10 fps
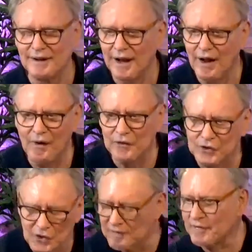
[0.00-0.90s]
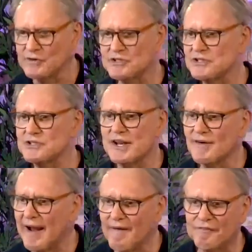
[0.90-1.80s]
all the universes that are
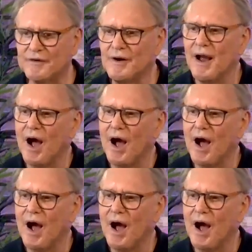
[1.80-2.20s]
out there.